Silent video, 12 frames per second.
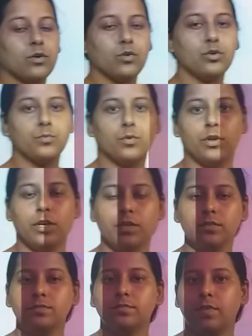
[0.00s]
Good
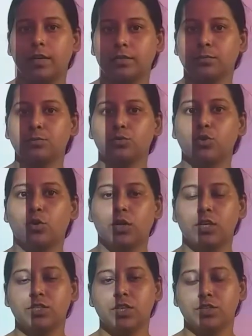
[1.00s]
morning. Welcome to the
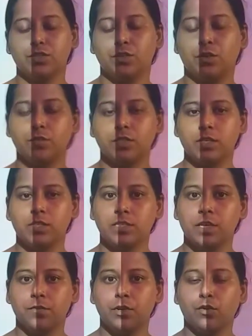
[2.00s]
online session of
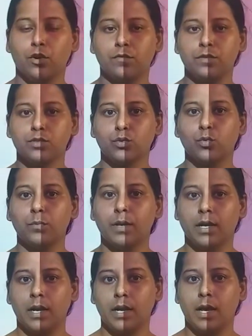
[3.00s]
St.Xavier Convent School,
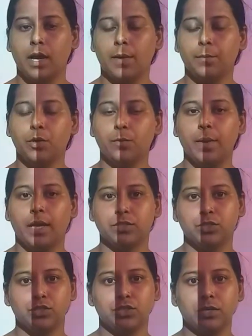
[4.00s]
Barnala. I am your math
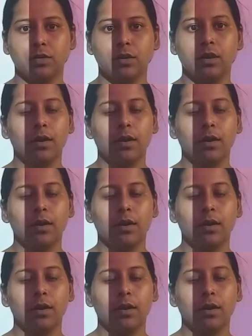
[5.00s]
teacher.